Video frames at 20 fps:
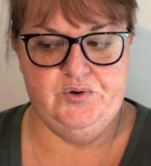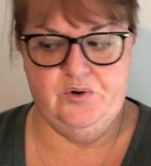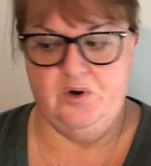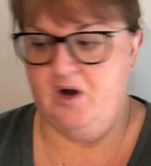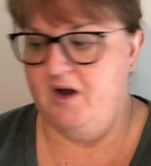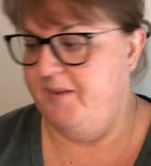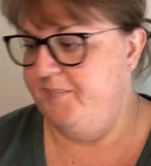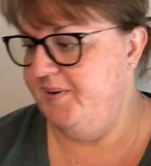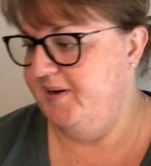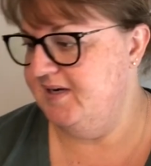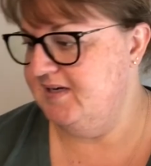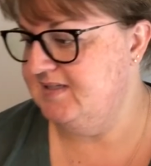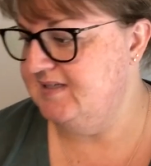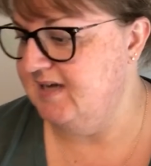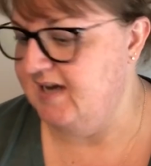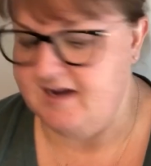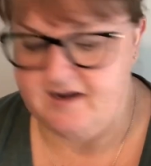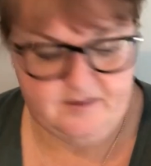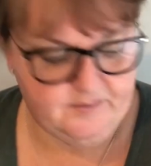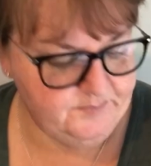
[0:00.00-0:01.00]
I picked
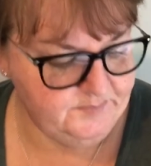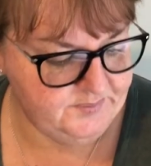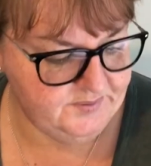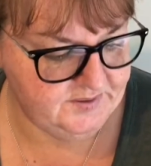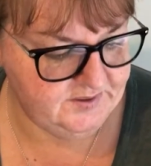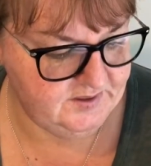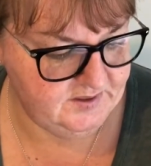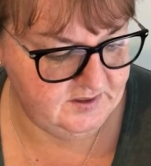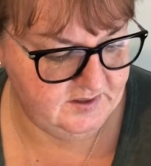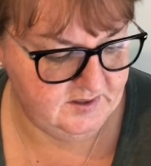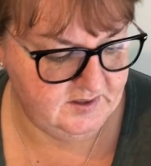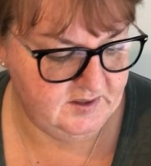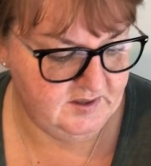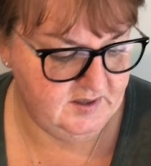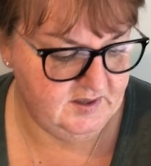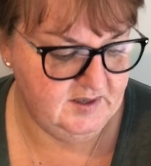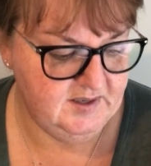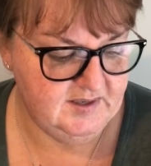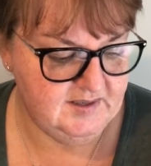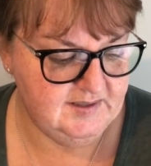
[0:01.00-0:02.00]
up
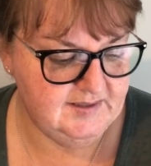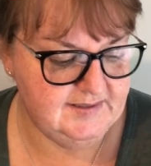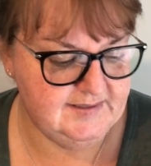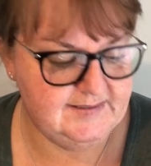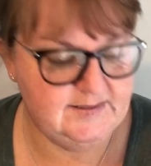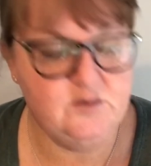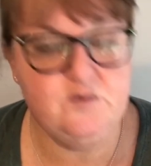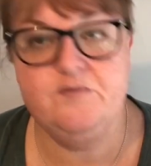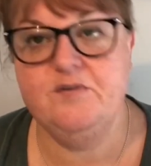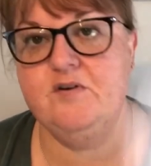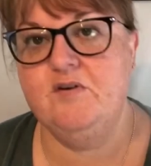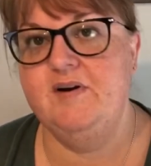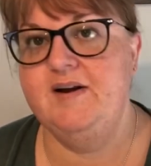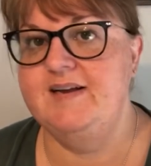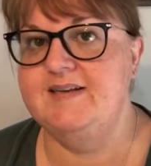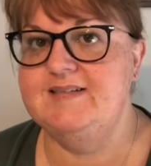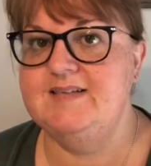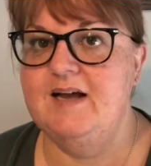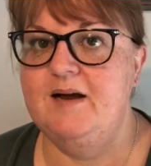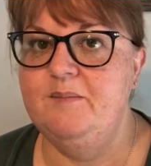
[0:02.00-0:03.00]
Silver
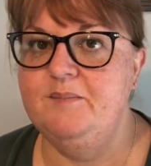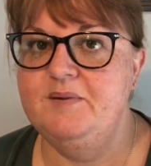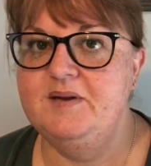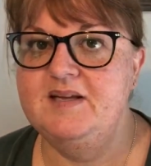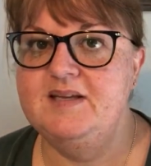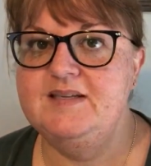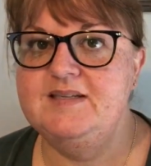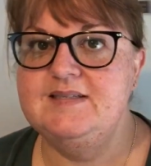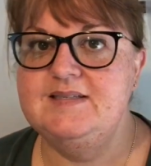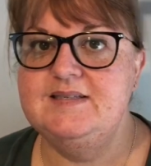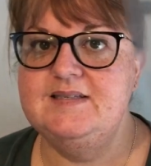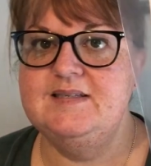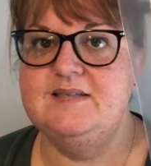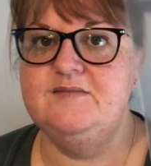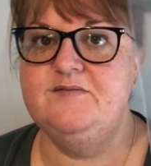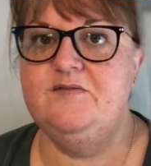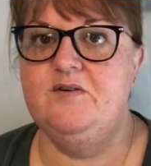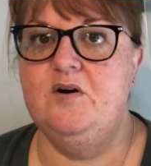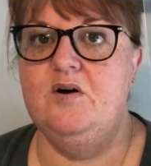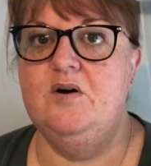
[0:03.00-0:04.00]
Creek samplers
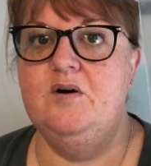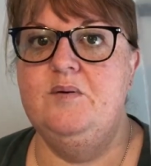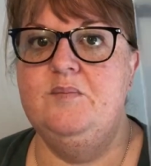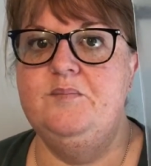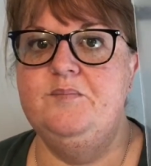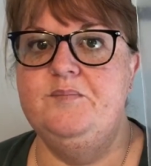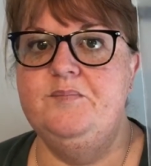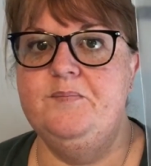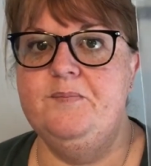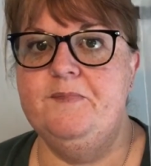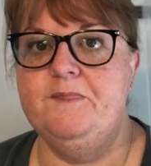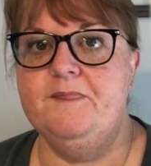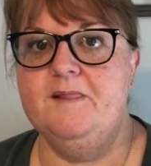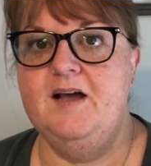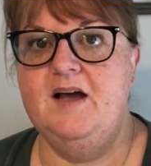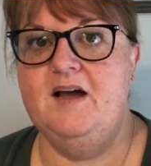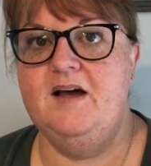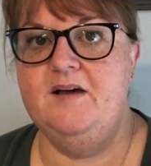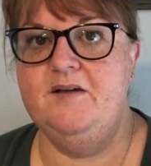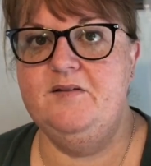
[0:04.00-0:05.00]
from
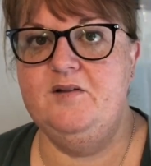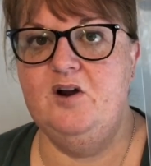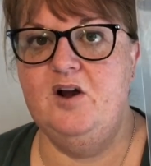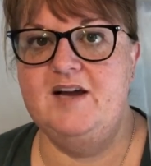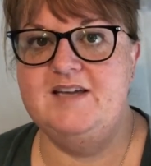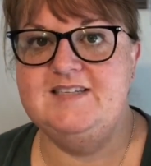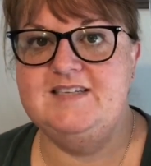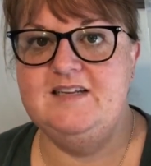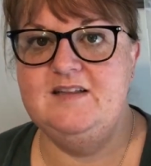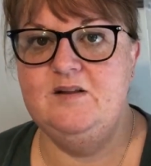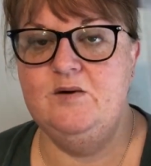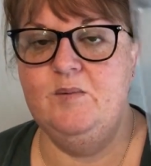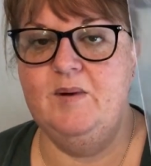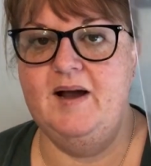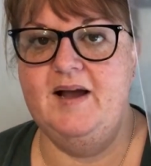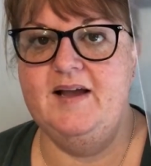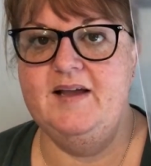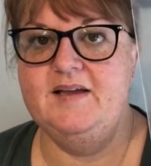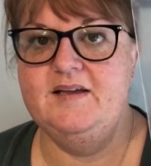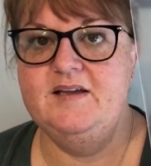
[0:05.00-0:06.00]
the Lighting the
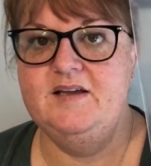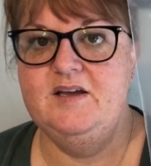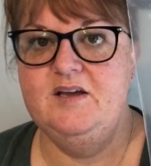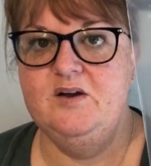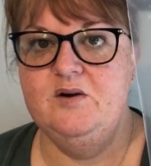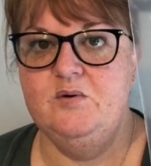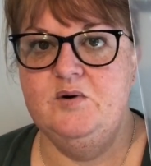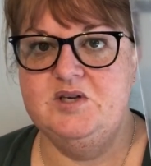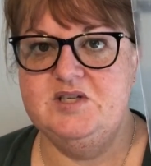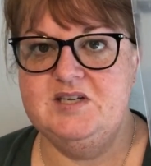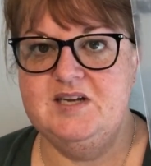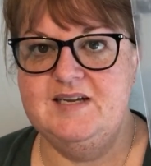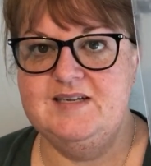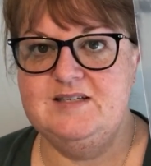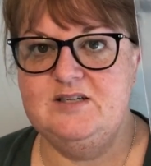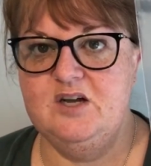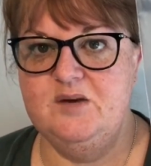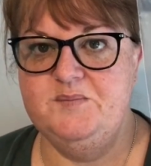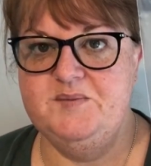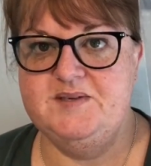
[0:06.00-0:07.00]
Way, which
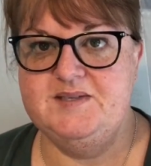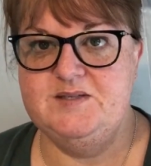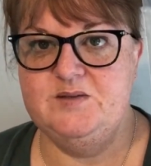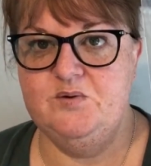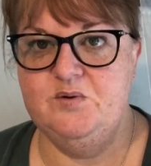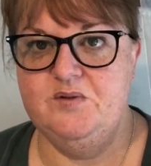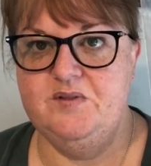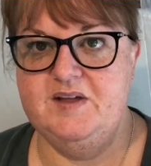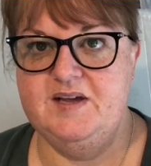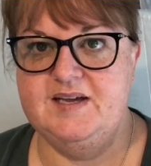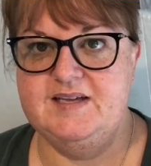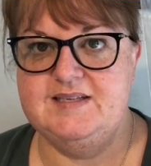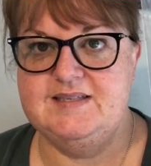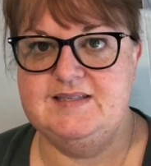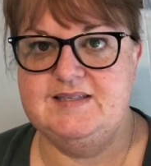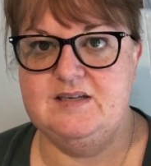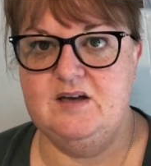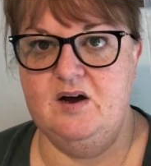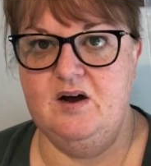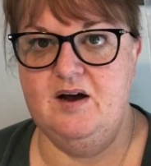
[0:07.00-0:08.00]
last time you saw
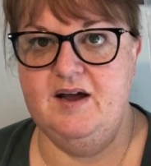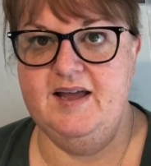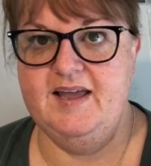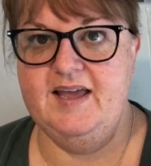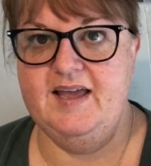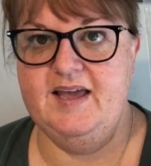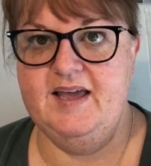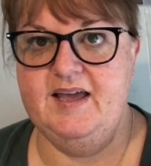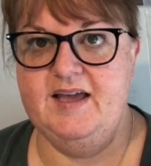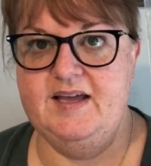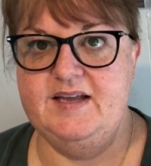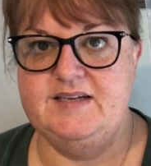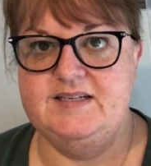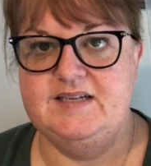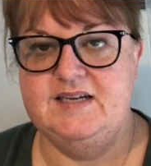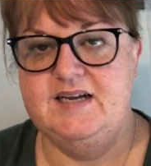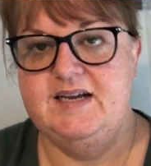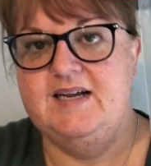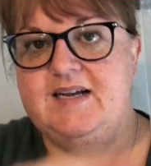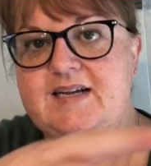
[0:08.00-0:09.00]
this I had
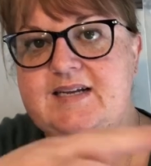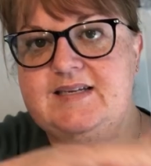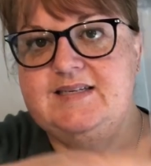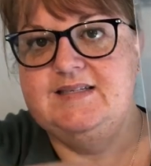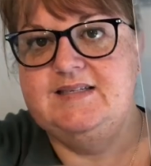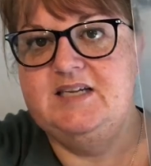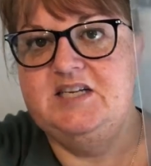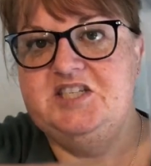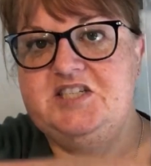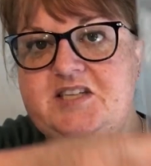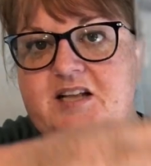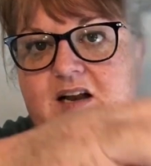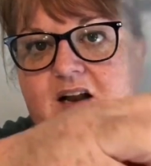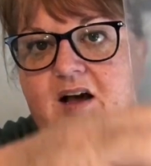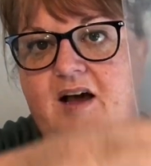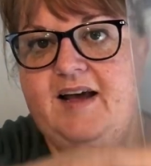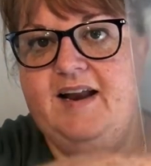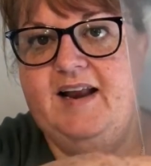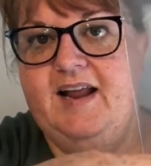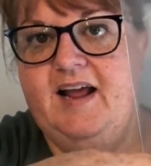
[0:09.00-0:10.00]
stitched the
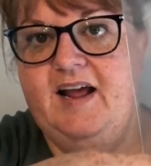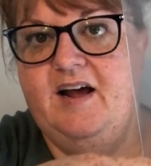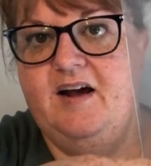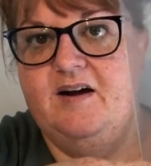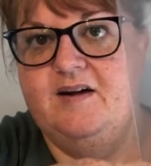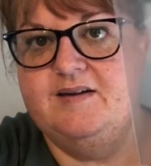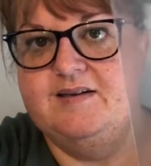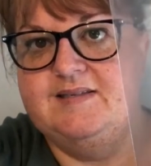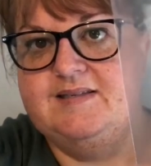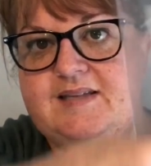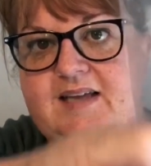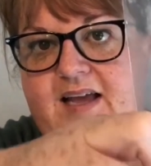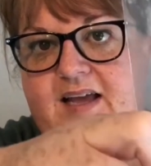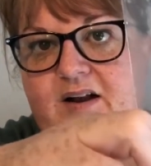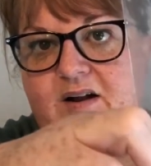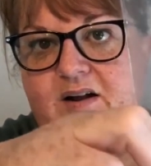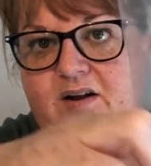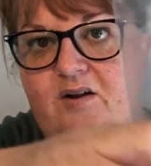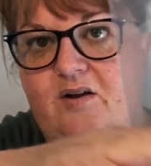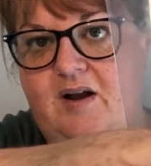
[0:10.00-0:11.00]
lighthouse
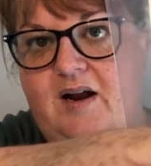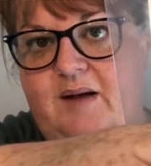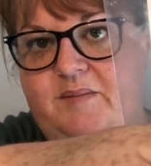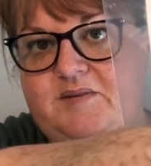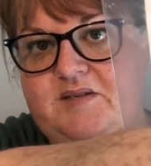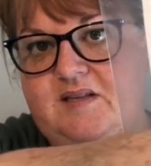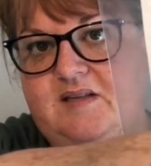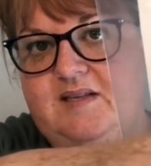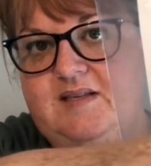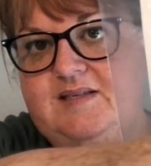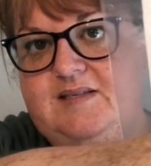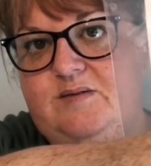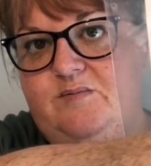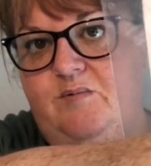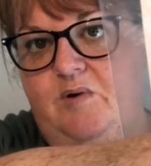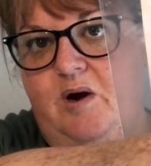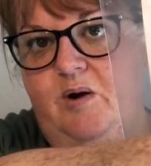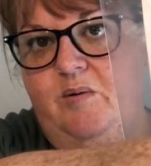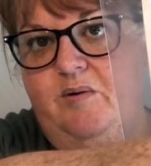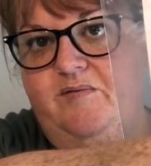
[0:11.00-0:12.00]
and I got up to this
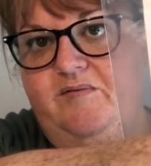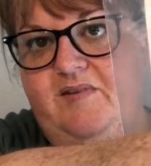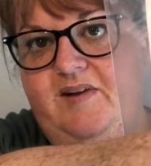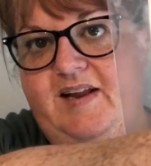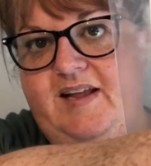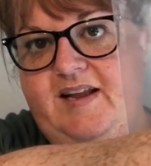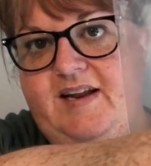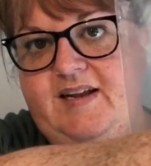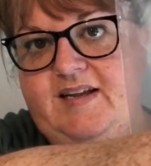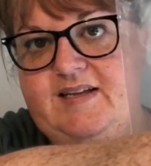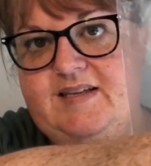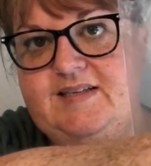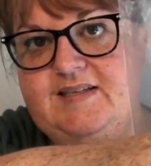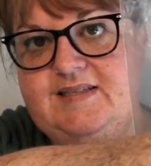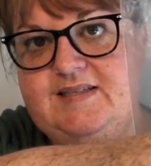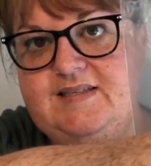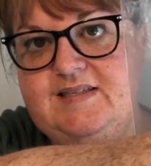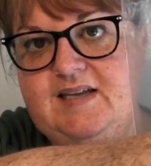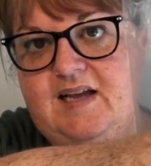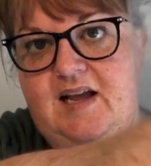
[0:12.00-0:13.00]
row of
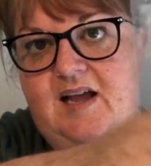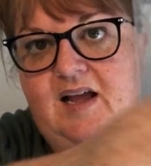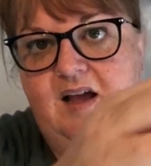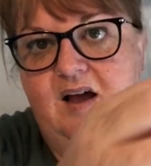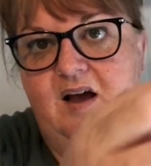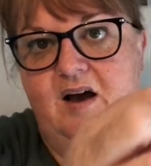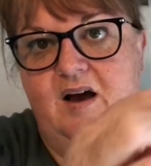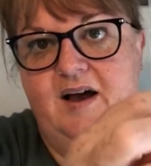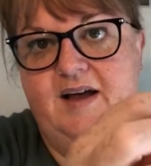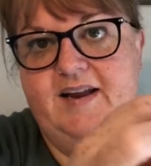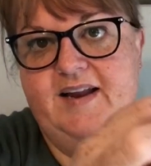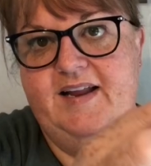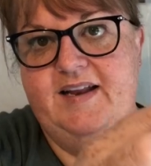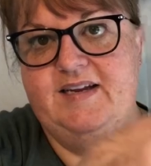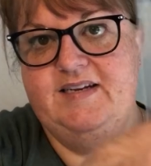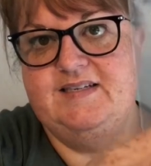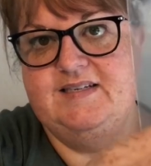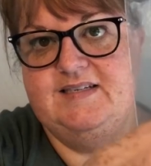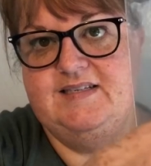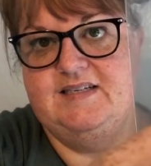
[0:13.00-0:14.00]
letters. I
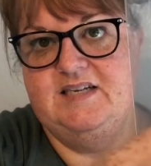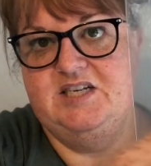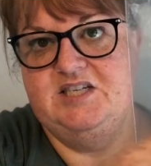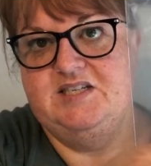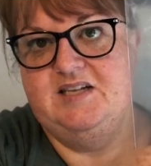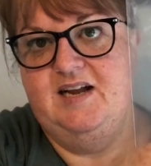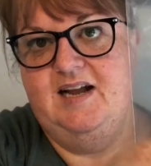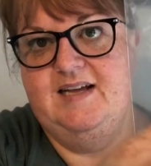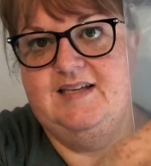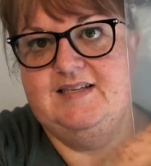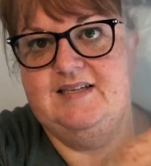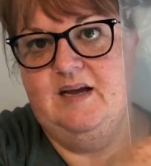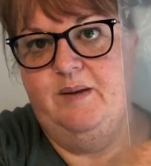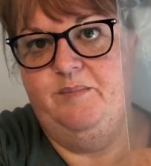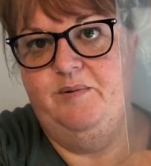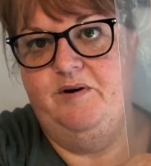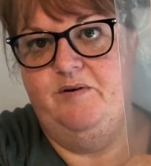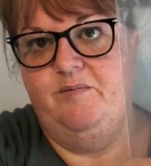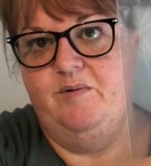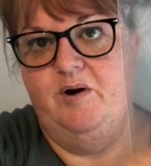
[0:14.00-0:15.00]
needed to stitch the last
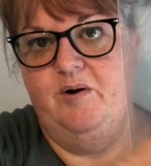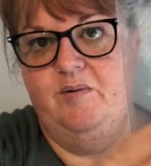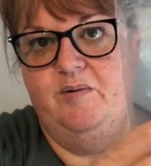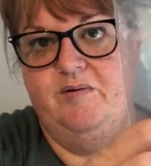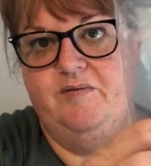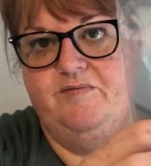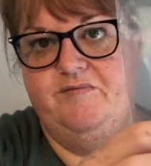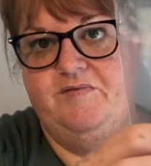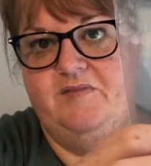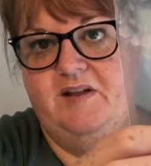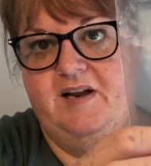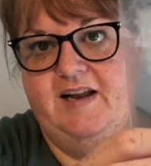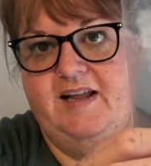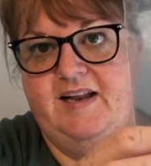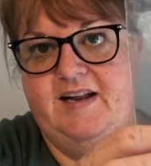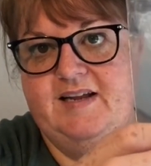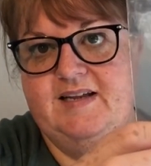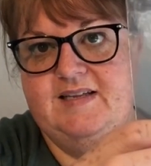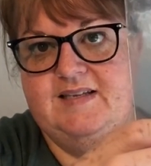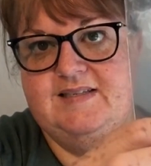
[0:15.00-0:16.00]
couple of row of the
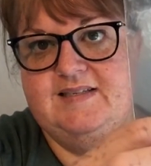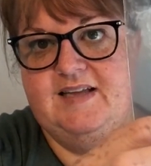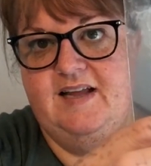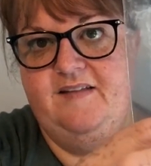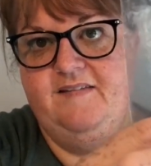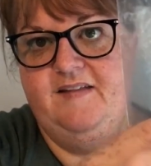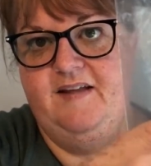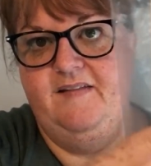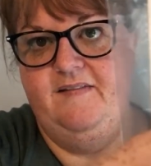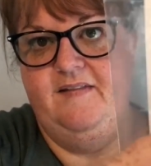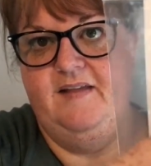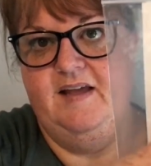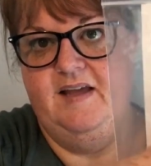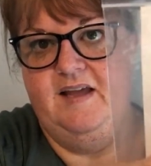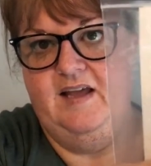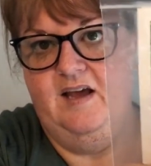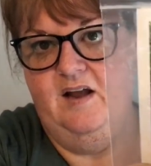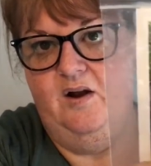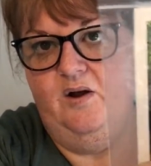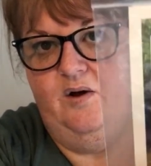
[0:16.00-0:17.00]
letters and then the
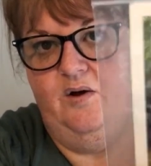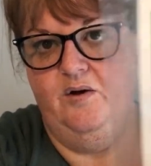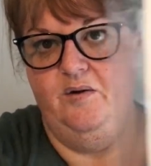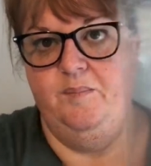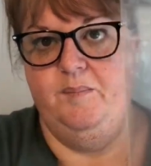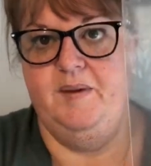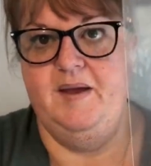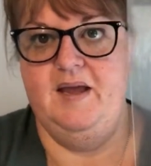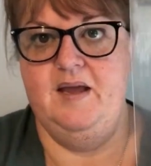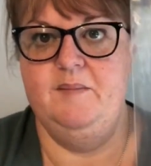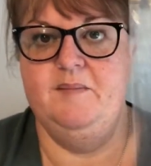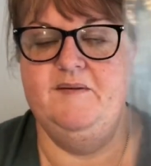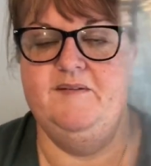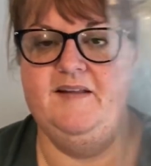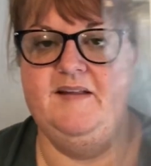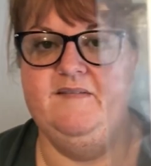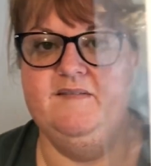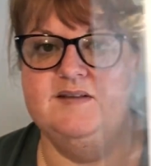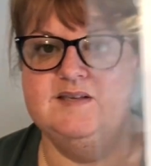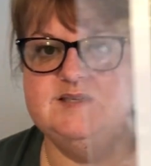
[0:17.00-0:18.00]
yellow beam and then the